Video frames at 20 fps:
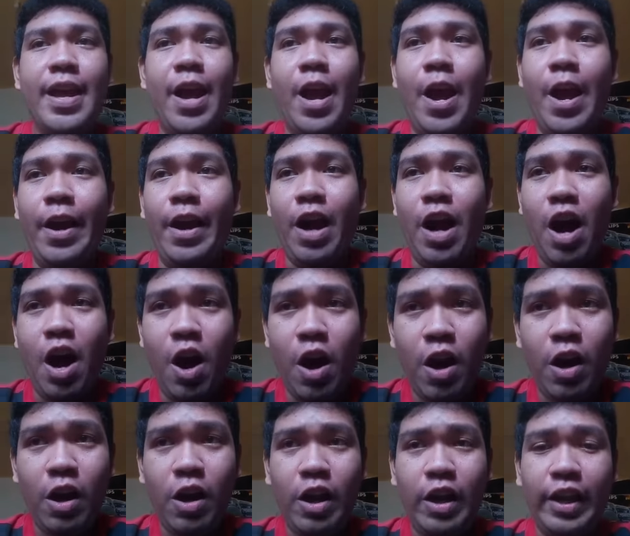and
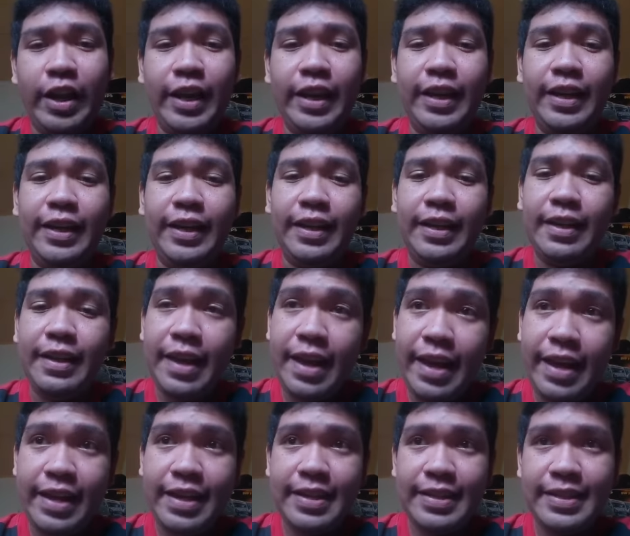all in
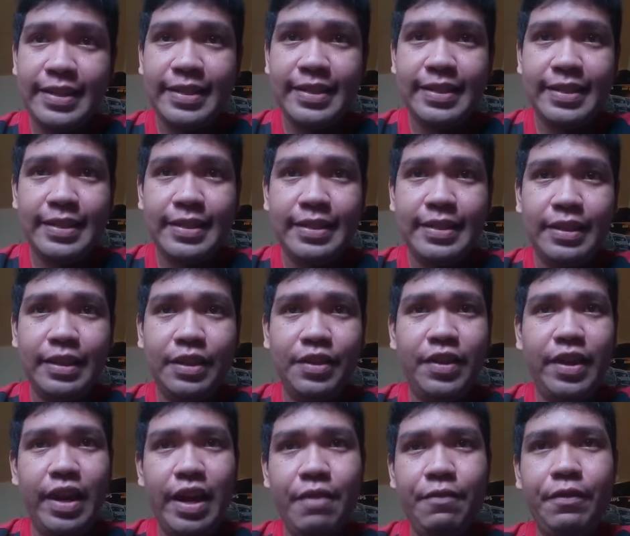case
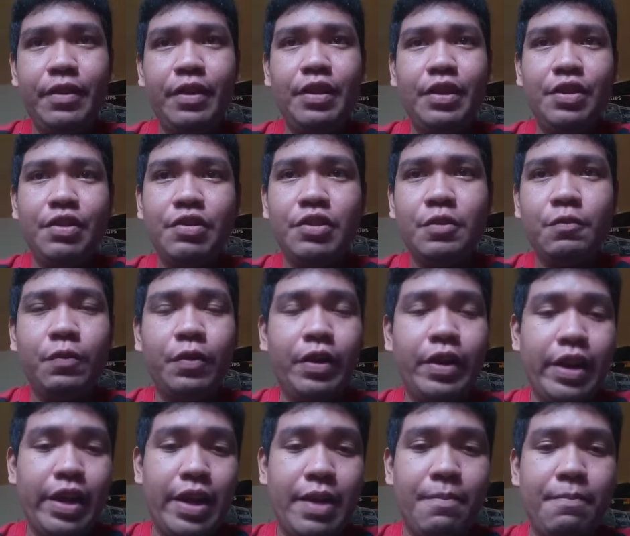you have a use for
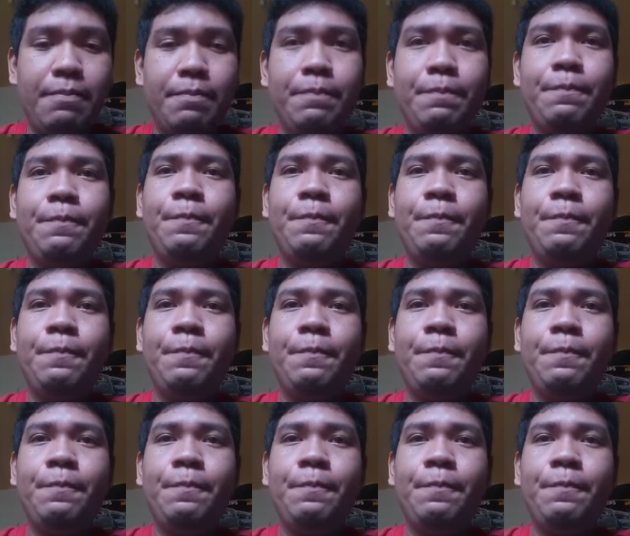them.